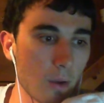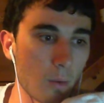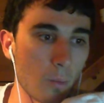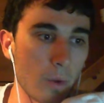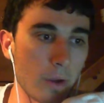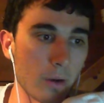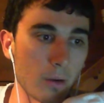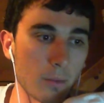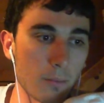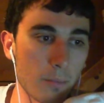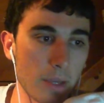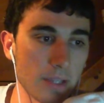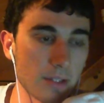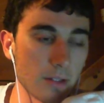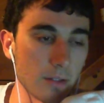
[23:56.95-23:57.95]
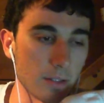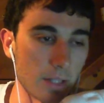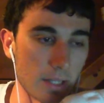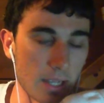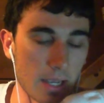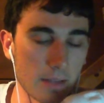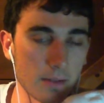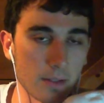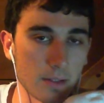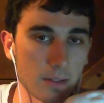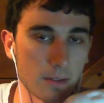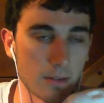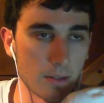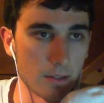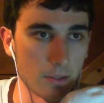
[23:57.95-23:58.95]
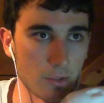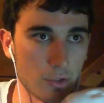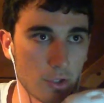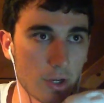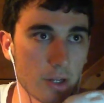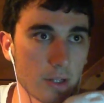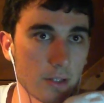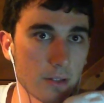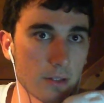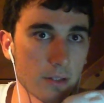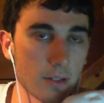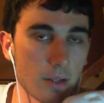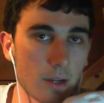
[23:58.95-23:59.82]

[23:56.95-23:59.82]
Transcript: where basically I had this giant,